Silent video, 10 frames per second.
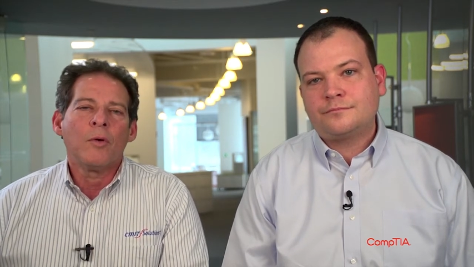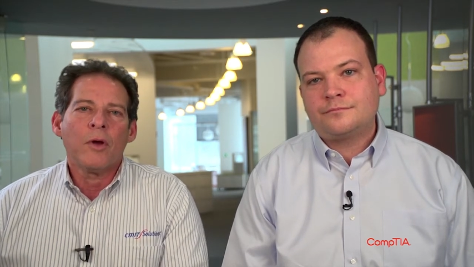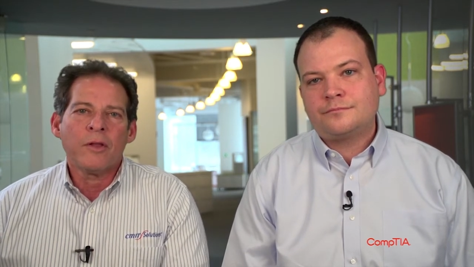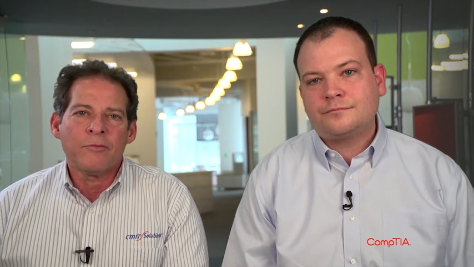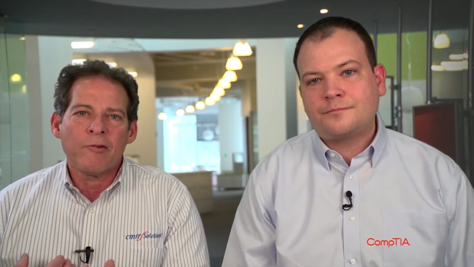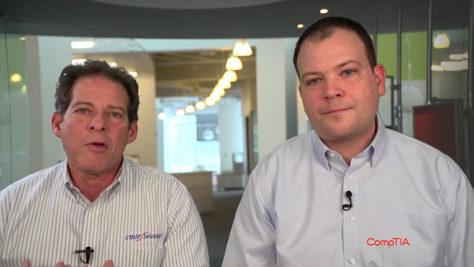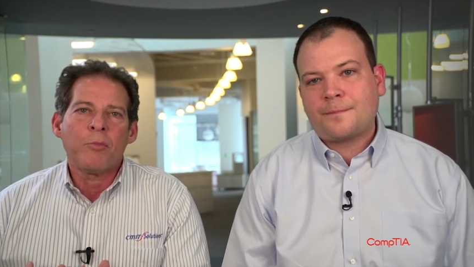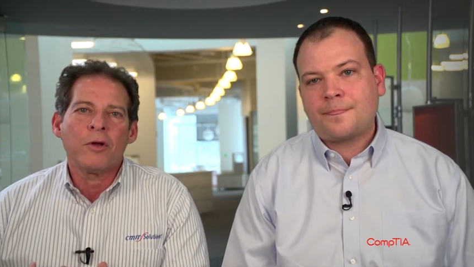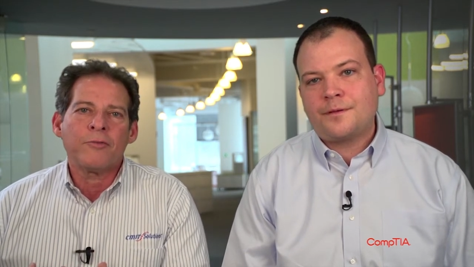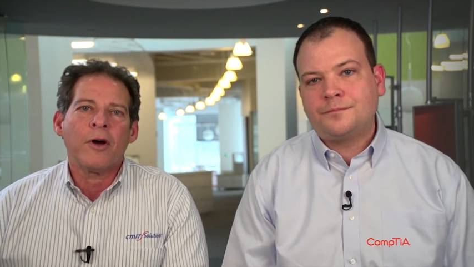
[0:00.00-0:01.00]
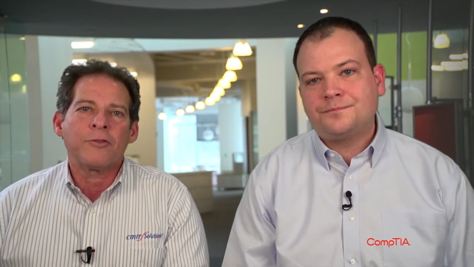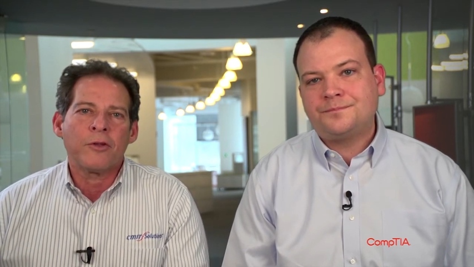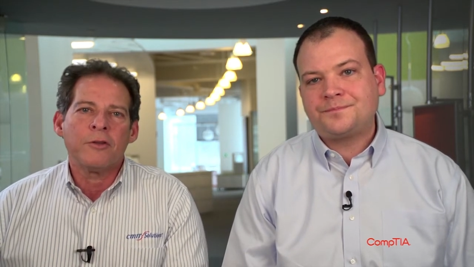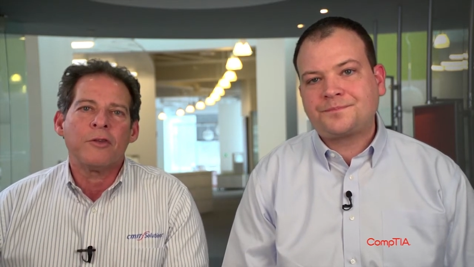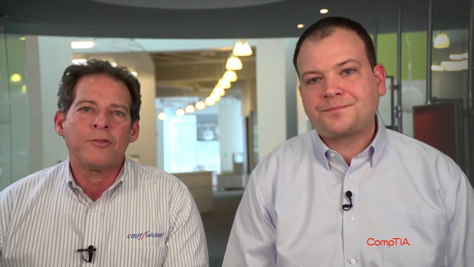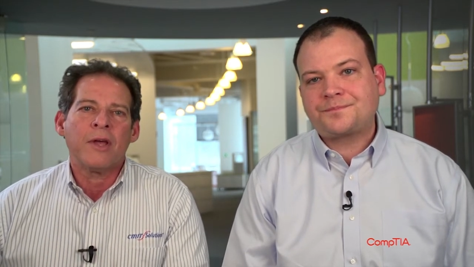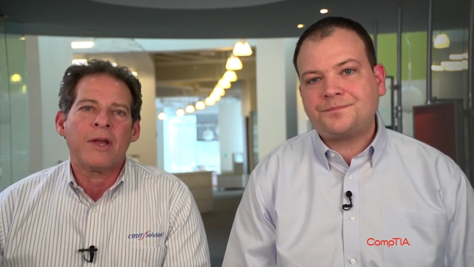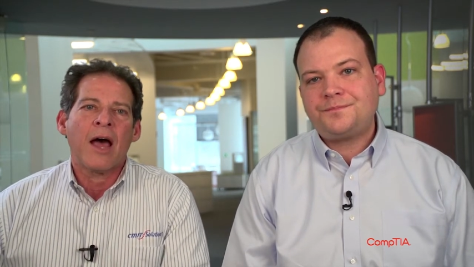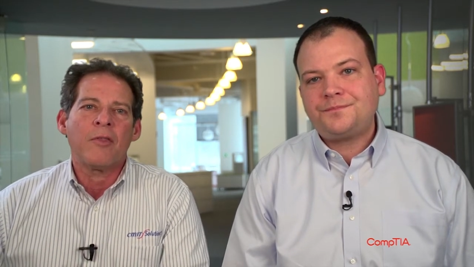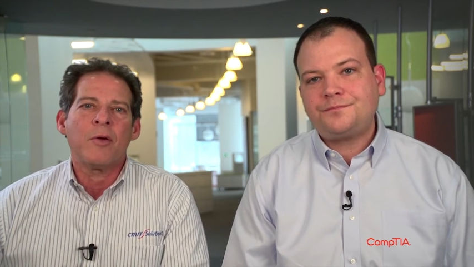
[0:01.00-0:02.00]
Speaker 1: It's very important for us to
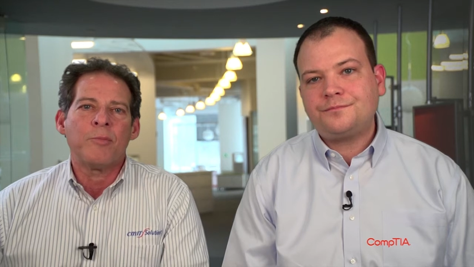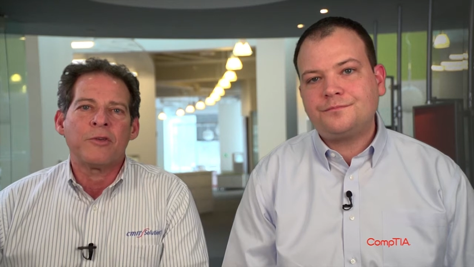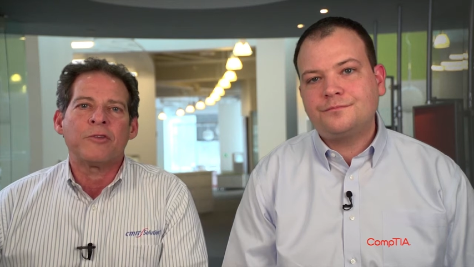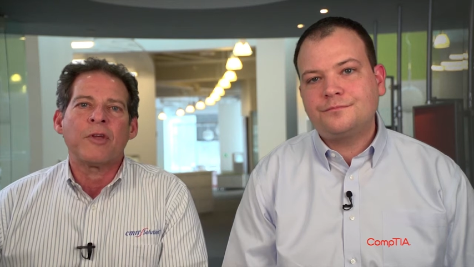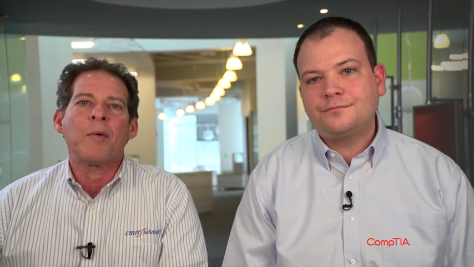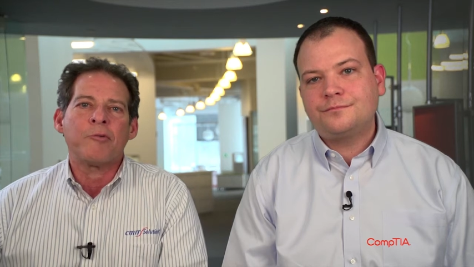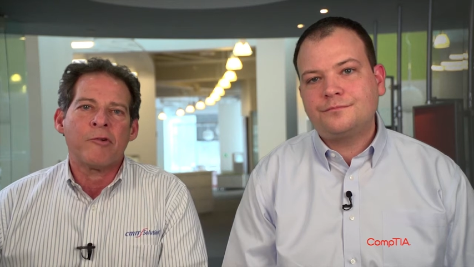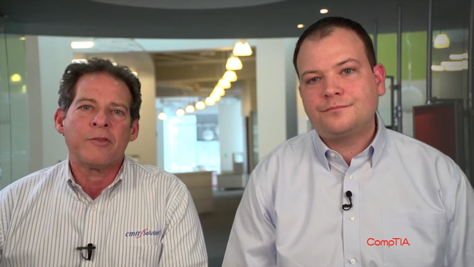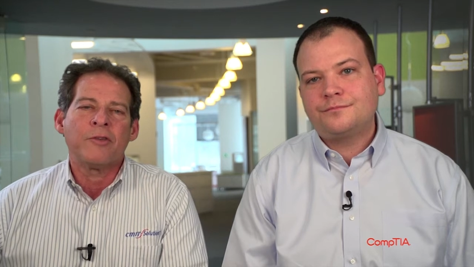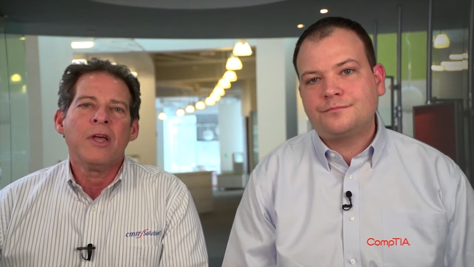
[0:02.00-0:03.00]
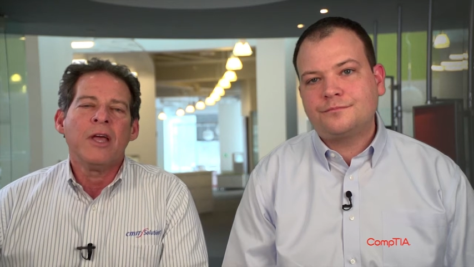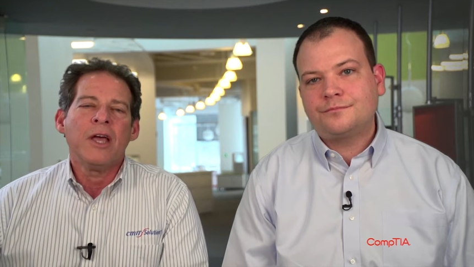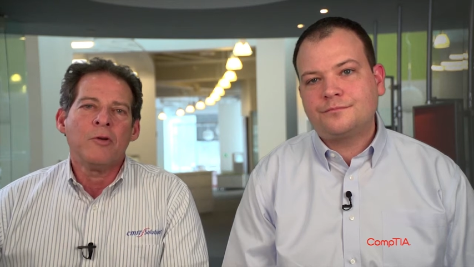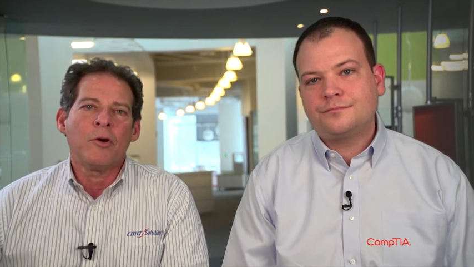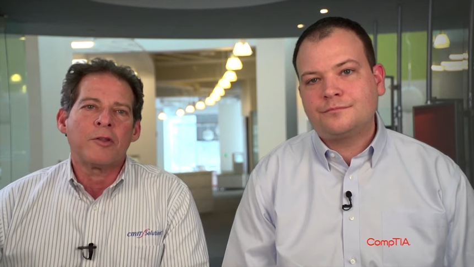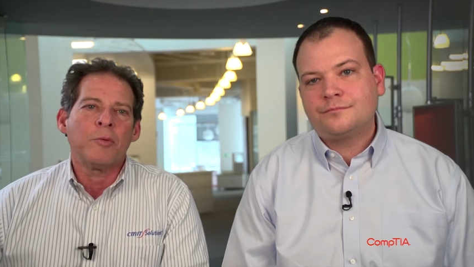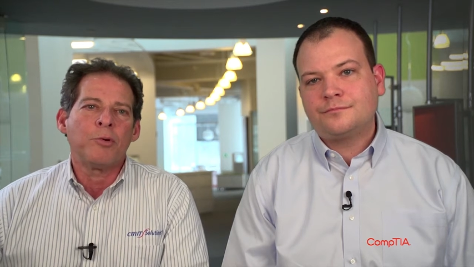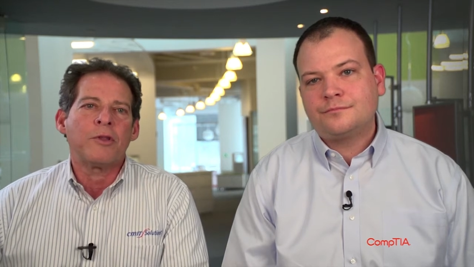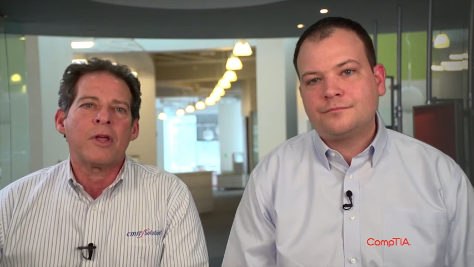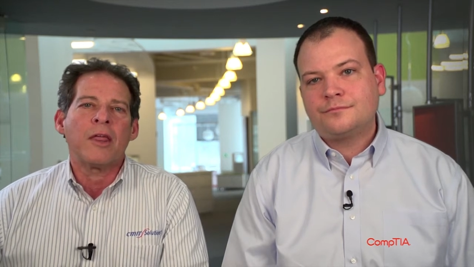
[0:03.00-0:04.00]
understand how their business operates in order to
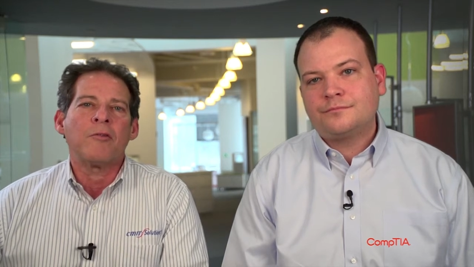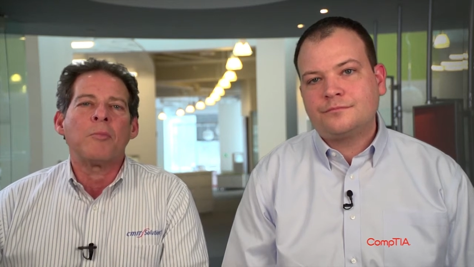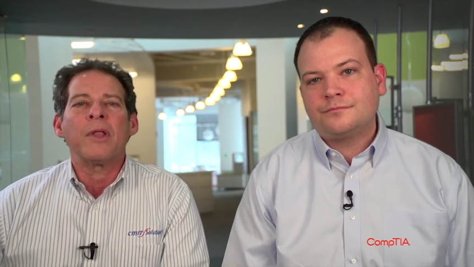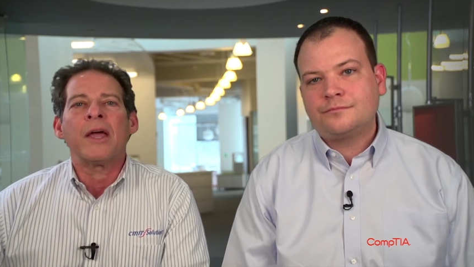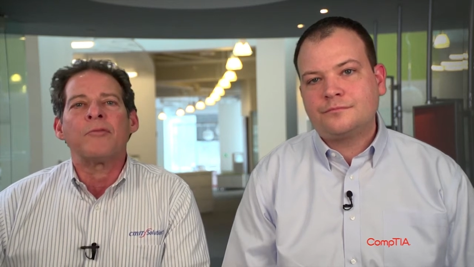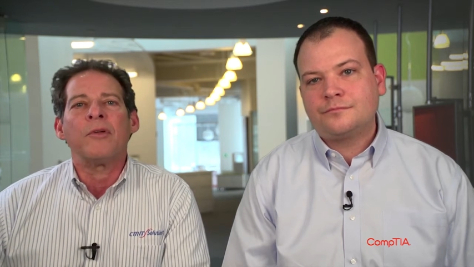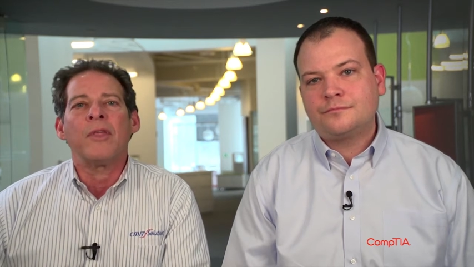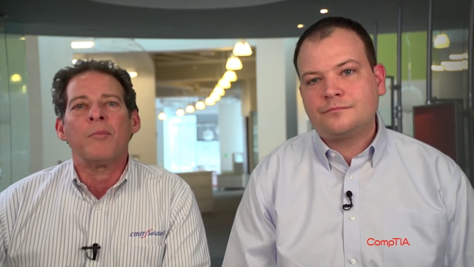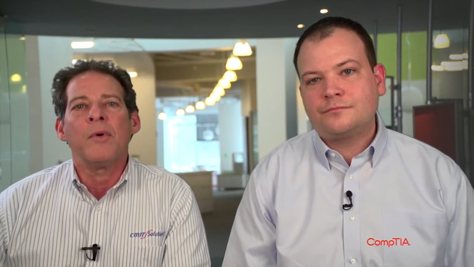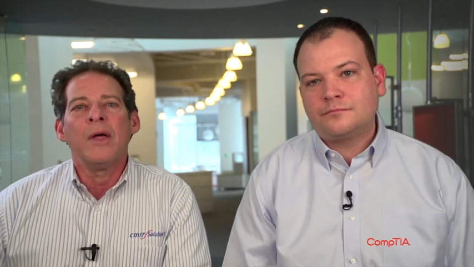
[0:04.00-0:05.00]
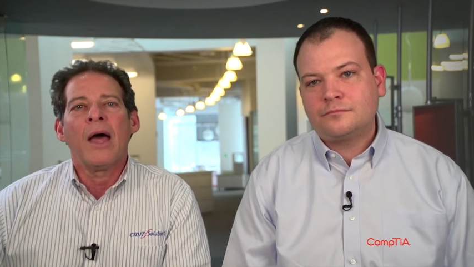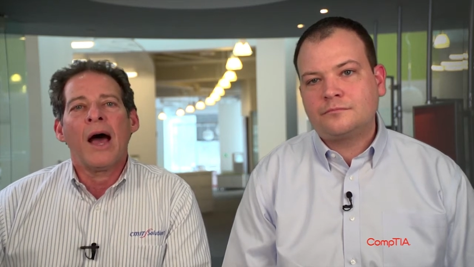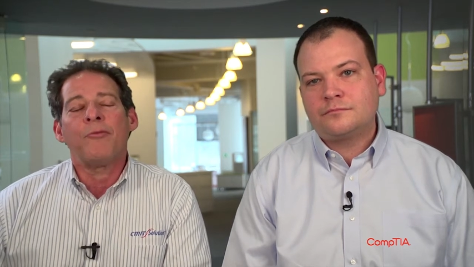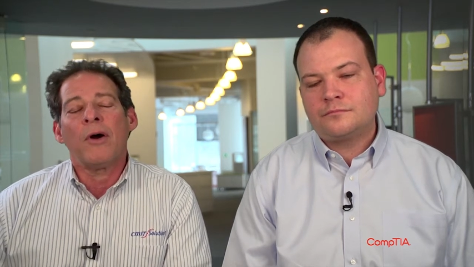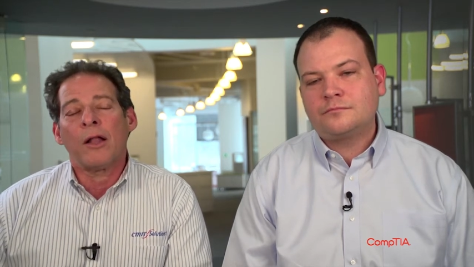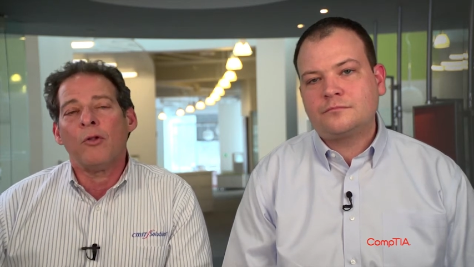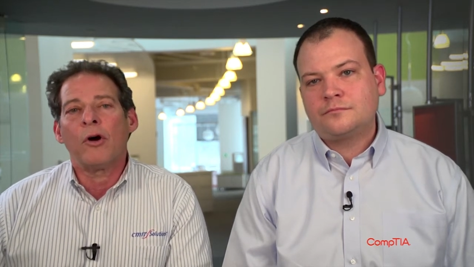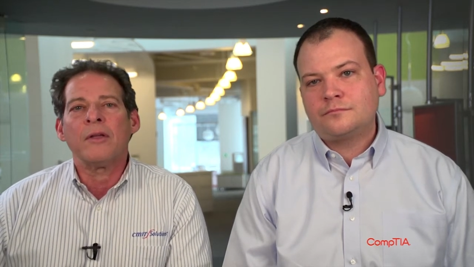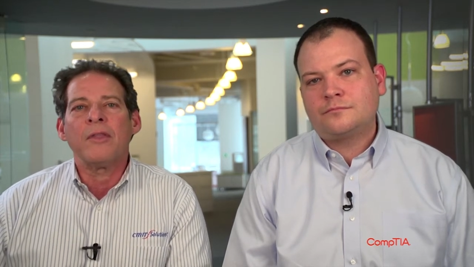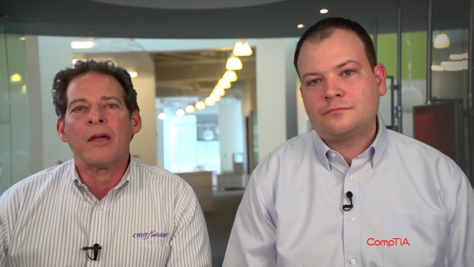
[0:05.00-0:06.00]
put together a plan for them. How, how
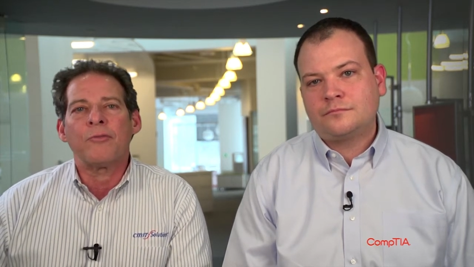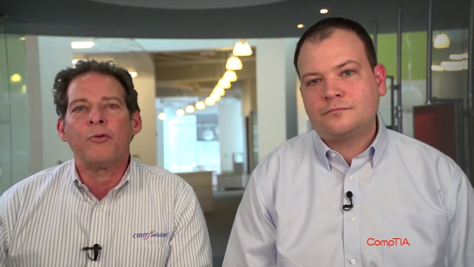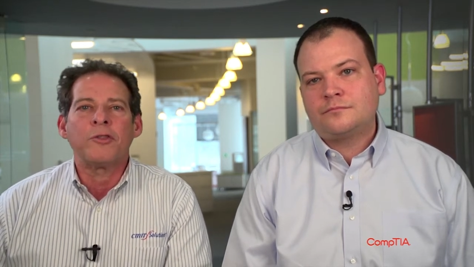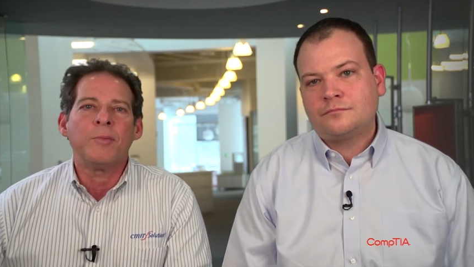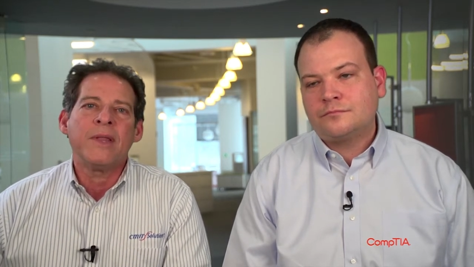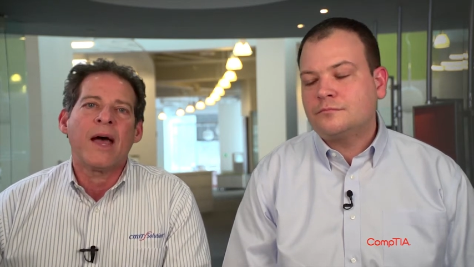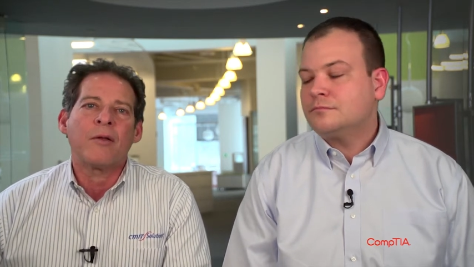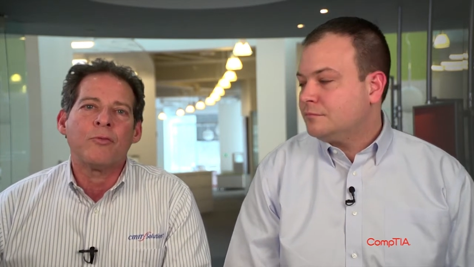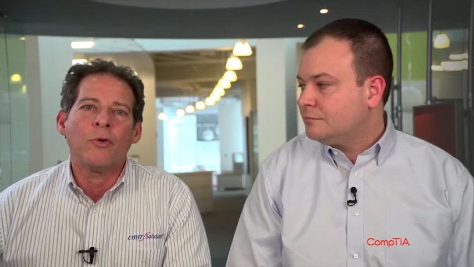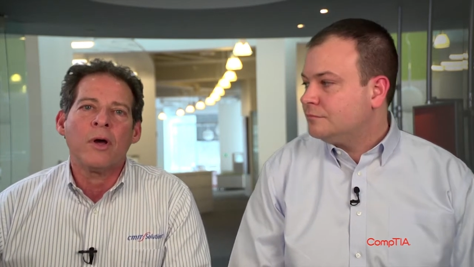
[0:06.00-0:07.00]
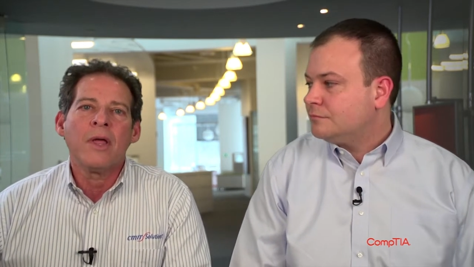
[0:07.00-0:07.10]
long can they afford to be down for?